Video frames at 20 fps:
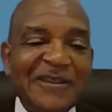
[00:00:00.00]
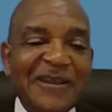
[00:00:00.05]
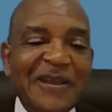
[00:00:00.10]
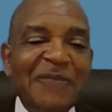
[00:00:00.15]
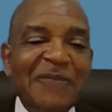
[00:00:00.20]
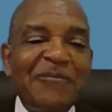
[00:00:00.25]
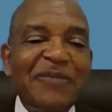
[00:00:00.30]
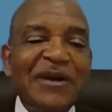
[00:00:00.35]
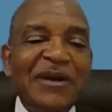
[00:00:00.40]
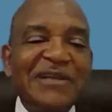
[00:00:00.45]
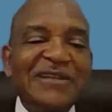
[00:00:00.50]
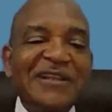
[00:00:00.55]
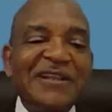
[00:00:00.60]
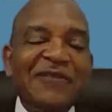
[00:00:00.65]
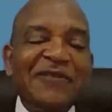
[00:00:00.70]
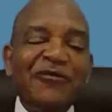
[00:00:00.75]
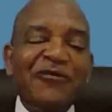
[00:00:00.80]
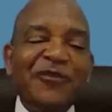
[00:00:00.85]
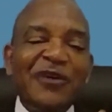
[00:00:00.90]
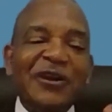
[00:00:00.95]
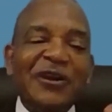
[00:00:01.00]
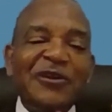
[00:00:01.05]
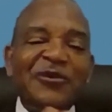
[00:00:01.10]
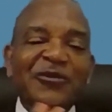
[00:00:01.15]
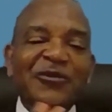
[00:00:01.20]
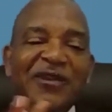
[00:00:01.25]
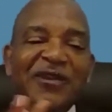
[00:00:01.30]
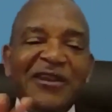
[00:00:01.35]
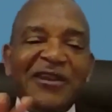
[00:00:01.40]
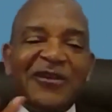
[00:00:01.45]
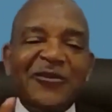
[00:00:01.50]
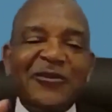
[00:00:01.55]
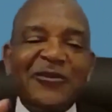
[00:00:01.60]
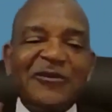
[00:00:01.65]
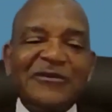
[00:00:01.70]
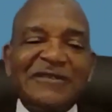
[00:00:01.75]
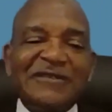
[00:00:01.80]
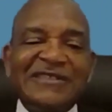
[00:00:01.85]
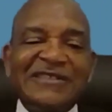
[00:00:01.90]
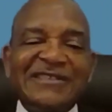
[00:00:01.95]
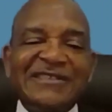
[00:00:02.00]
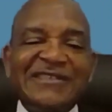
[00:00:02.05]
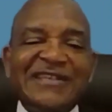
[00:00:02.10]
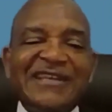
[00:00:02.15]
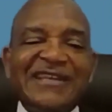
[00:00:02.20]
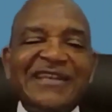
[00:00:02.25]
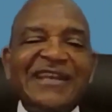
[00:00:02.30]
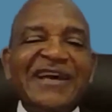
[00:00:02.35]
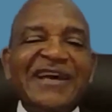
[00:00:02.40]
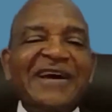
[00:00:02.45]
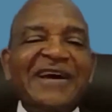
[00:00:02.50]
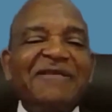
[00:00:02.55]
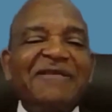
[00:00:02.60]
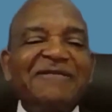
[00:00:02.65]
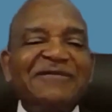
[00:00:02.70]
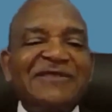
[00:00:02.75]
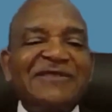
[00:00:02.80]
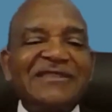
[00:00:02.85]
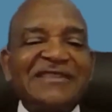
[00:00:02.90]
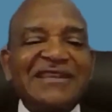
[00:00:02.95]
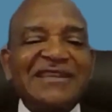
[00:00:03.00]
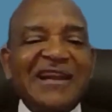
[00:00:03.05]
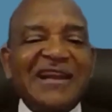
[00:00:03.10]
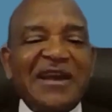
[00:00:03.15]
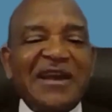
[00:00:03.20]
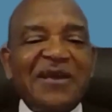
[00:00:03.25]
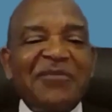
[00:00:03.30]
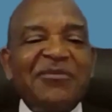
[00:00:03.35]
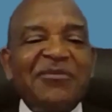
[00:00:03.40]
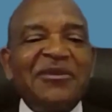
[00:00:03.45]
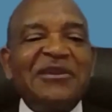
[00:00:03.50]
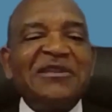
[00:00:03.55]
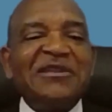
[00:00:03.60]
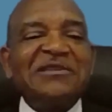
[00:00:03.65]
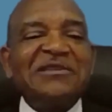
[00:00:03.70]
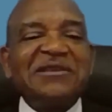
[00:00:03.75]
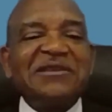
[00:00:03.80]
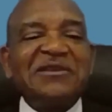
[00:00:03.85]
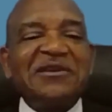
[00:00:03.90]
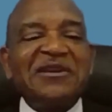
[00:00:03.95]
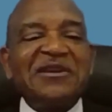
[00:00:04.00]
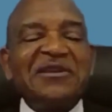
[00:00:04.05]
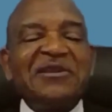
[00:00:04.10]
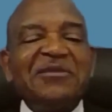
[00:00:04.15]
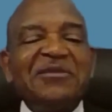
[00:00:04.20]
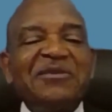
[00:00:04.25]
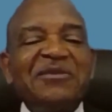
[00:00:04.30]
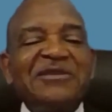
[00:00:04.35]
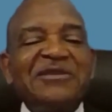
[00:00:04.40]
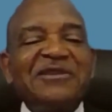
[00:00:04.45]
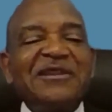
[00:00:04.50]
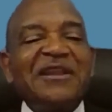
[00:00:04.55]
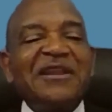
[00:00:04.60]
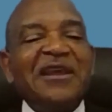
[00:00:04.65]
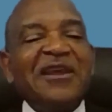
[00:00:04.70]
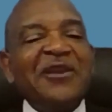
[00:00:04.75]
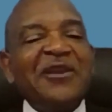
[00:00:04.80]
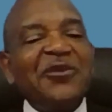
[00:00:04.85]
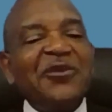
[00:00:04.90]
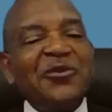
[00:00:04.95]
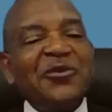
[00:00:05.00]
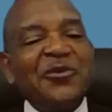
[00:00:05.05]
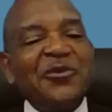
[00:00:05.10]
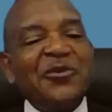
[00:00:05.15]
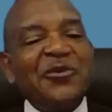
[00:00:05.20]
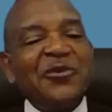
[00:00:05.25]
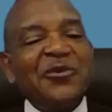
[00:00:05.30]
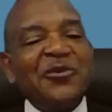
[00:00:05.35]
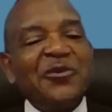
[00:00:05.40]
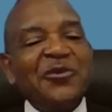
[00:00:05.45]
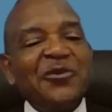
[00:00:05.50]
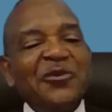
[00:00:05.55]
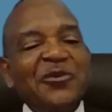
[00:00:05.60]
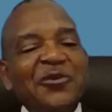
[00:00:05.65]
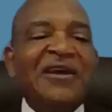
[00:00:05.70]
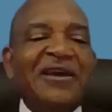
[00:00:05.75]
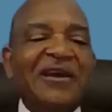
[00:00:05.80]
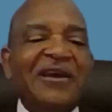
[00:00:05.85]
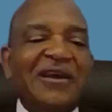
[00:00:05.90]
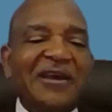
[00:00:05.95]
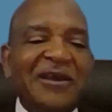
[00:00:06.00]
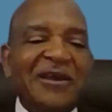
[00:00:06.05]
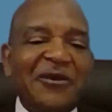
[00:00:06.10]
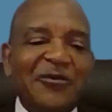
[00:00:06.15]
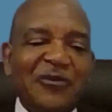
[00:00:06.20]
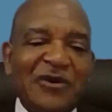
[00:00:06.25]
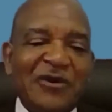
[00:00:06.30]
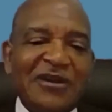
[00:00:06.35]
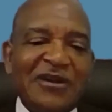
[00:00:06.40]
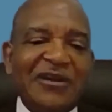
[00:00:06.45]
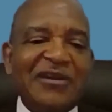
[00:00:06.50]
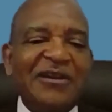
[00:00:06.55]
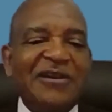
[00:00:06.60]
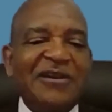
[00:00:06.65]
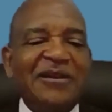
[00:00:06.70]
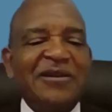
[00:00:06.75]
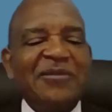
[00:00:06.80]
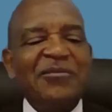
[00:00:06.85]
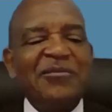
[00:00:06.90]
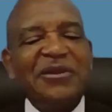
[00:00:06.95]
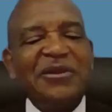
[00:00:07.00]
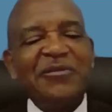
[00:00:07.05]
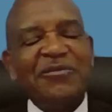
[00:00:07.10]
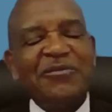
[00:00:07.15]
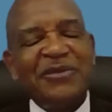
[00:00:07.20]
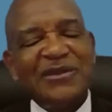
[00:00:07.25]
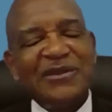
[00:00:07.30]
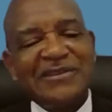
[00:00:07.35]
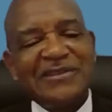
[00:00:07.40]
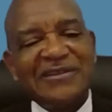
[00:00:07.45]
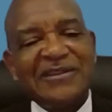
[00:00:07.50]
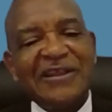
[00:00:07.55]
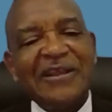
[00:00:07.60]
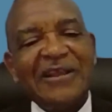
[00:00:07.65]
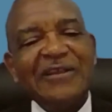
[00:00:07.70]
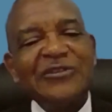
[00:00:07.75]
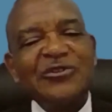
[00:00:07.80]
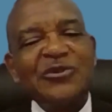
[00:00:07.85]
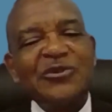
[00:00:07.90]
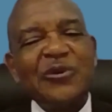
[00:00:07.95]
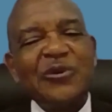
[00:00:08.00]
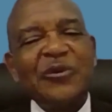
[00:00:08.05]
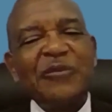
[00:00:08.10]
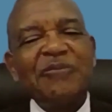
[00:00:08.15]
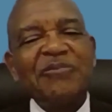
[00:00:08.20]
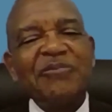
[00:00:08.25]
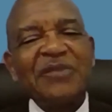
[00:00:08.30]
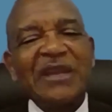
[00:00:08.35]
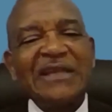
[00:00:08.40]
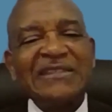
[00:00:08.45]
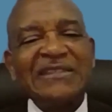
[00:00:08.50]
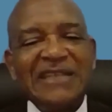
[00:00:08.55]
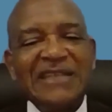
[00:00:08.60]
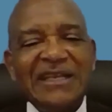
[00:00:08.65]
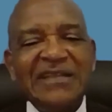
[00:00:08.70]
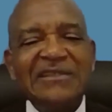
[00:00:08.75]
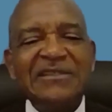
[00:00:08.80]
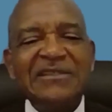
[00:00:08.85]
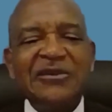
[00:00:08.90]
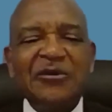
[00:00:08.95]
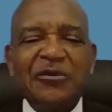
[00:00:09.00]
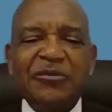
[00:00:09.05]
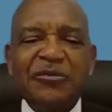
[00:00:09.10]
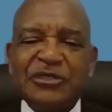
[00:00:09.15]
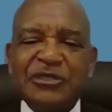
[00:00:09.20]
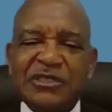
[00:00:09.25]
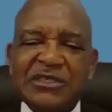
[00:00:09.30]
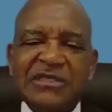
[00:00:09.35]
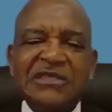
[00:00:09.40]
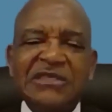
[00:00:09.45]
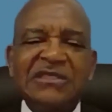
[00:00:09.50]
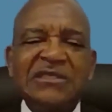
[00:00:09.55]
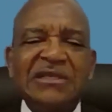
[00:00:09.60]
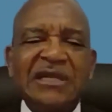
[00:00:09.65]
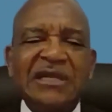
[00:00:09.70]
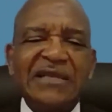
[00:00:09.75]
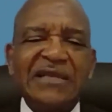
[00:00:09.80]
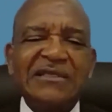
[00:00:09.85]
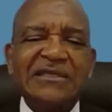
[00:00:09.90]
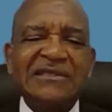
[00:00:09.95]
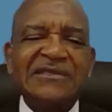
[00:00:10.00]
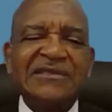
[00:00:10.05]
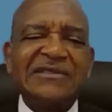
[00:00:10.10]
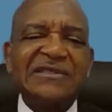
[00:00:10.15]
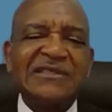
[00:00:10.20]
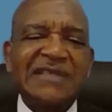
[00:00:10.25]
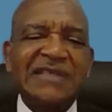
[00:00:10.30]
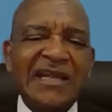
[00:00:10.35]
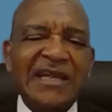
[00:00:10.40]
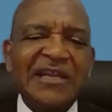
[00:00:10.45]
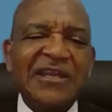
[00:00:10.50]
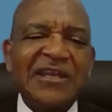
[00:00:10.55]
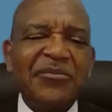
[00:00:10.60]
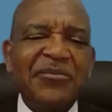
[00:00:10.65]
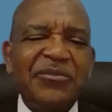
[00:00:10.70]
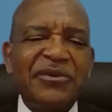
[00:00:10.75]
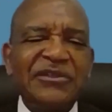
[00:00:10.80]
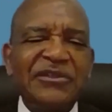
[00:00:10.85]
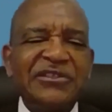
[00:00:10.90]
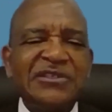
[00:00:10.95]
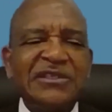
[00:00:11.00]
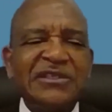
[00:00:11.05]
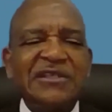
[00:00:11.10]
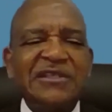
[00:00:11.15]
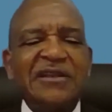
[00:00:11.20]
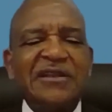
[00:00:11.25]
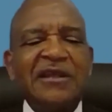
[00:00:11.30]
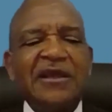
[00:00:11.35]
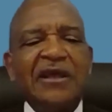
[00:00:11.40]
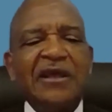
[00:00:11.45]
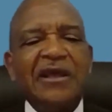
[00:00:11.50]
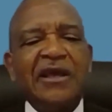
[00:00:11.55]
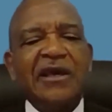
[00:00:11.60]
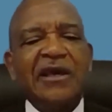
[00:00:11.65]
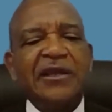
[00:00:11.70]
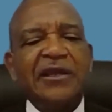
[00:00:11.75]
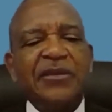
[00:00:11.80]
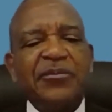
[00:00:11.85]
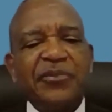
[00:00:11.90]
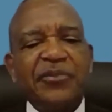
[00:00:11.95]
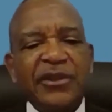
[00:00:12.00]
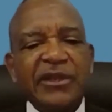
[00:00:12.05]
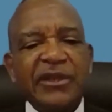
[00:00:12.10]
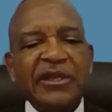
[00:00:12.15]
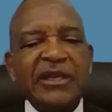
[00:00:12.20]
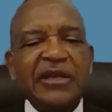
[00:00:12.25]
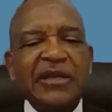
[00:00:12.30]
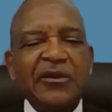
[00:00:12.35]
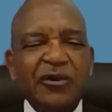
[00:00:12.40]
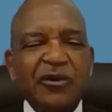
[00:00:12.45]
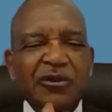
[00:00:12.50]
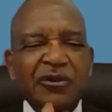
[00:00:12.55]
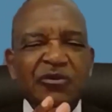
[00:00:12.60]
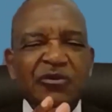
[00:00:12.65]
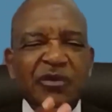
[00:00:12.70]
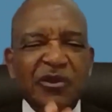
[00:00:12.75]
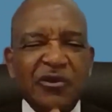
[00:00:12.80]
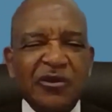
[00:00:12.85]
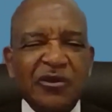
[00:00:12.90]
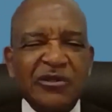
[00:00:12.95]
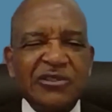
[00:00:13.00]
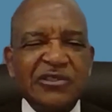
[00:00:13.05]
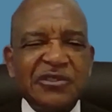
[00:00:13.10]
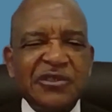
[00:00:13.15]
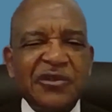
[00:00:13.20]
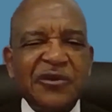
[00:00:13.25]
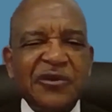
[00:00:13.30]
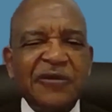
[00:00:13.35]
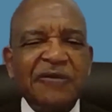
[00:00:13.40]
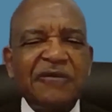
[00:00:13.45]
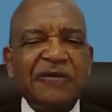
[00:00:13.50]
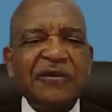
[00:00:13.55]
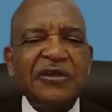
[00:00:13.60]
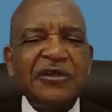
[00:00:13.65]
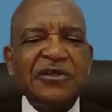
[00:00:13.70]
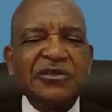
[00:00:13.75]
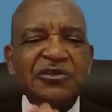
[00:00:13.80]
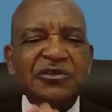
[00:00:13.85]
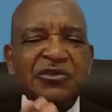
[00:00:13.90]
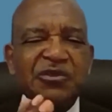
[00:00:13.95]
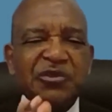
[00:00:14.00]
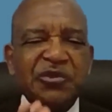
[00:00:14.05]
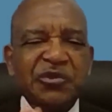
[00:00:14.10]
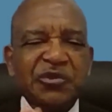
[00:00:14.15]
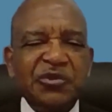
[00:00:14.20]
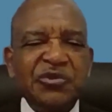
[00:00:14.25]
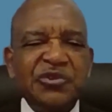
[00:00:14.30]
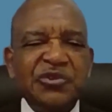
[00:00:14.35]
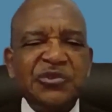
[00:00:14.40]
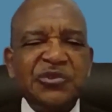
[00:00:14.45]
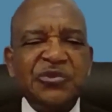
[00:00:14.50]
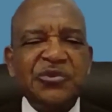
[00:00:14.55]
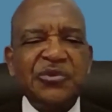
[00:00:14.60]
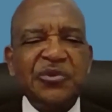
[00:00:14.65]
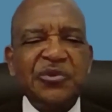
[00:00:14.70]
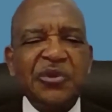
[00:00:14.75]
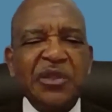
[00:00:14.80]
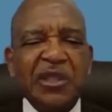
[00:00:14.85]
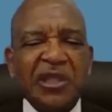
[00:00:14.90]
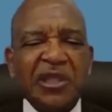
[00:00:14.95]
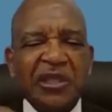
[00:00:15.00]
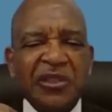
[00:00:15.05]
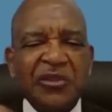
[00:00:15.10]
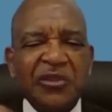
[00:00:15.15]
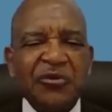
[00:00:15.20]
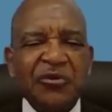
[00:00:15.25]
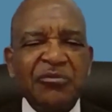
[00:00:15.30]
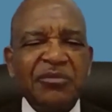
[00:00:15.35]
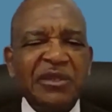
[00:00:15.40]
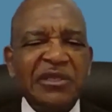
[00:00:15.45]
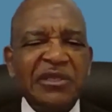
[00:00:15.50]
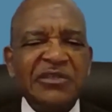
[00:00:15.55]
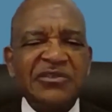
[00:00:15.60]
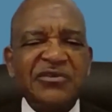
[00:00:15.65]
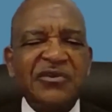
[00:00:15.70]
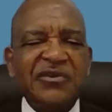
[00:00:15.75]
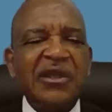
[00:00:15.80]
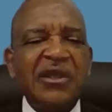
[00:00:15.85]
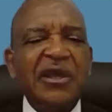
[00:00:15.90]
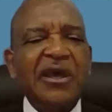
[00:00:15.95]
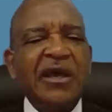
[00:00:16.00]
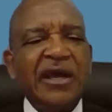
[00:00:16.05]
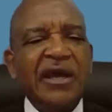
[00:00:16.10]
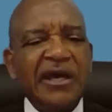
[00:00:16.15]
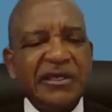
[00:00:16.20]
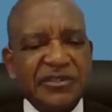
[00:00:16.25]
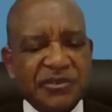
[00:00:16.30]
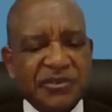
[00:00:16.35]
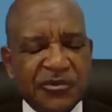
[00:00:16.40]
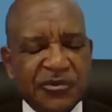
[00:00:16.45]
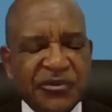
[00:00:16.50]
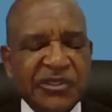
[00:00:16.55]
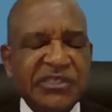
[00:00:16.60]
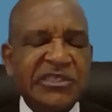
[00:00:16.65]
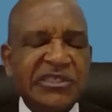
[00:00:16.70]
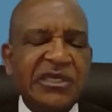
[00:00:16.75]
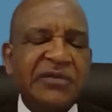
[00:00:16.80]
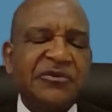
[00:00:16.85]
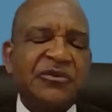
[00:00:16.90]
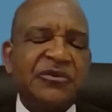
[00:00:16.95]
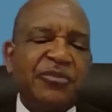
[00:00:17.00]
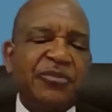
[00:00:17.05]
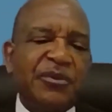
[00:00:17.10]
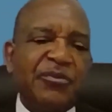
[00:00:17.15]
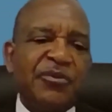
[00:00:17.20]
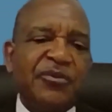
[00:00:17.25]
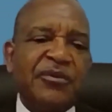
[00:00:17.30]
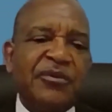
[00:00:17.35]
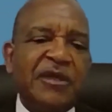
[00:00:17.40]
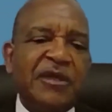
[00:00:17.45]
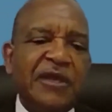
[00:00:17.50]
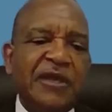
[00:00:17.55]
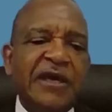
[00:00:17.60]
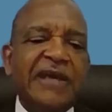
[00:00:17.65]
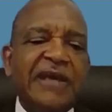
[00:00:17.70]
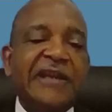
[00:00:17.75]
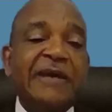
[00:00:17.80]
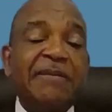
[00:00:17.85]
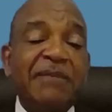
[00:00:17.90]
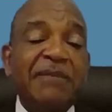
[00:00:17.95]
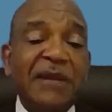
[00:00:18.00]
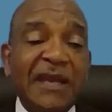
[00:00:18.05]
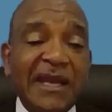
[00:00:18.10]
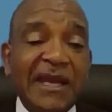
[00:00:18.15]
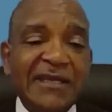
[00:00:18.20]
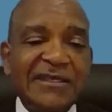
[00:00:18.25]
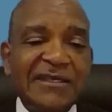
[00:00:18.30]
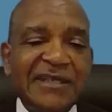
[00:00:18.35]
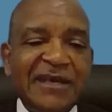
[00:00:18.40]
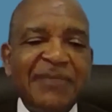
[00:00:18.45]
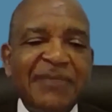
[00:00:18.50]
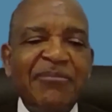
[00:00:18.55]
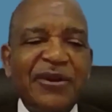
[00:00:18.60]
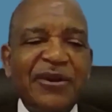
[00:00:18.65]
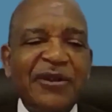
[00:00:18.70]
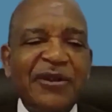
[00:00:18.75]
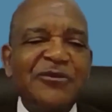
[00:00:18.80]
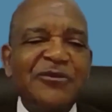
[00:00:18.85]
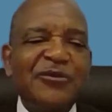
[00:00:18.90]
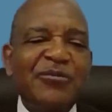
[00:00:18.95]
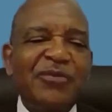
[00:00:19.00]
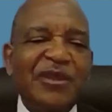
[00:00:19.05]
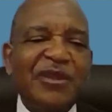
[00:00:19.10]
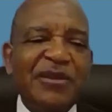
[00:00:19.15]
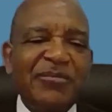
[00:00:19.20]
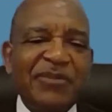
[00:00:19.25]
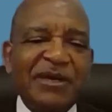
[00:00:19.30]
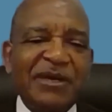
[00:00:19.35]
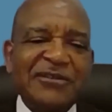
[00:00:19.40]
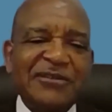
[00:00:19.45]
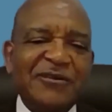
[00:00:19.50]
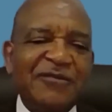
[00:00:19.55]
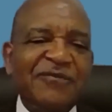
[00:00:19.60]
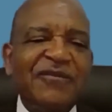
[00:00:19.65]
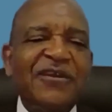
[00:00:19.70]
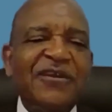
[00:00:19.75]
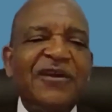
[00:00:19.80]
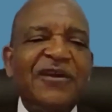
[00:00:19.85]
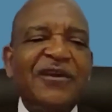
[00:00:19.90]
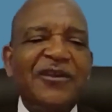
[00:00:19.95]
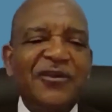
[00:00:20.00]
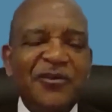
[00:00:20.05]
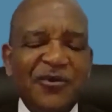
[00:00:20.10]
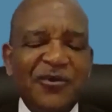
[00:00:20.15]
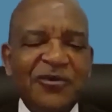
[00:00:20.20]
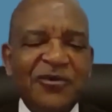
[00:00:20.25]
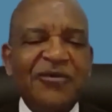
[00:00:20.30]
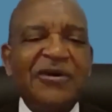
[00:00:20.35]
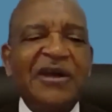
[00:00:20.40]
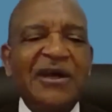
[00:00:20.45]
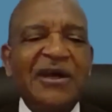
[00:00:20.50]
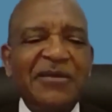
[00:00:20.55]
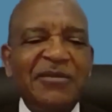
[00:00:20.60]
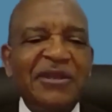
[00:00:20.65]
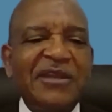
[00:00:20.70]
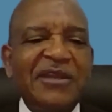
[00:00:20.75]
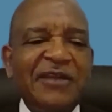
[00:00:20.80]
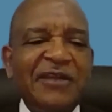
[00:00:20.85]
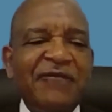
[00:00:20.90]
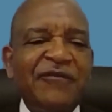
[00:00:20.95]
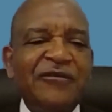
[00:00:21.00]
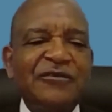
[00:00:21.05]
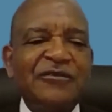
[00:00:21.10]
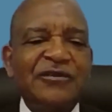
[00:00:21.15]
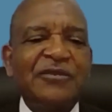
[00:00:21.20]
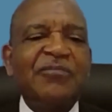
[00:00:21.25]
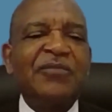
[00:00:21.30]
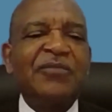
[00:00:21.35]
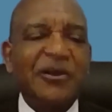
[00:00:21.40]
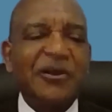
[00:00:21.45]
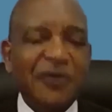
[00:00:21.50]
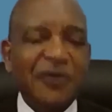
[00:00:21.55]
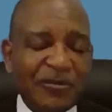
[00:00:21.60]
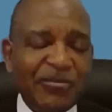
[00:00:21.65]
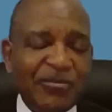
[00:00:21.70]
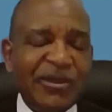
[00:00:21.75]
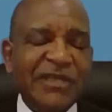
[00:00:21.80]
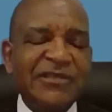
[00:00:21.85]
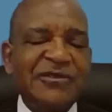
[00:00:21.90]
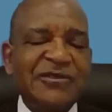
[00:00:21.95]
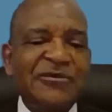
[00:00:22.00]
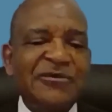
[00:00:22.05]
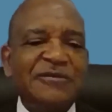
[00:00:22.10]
But if you are doing all these things that I have described in integrative medicine, you will be a well-being person. So I think the opportunity like this is highly appreciated. And I pray that God will continue to use you in your ministry as you reach out to people. And I'm proud to be a part of your efforts. May God bless you.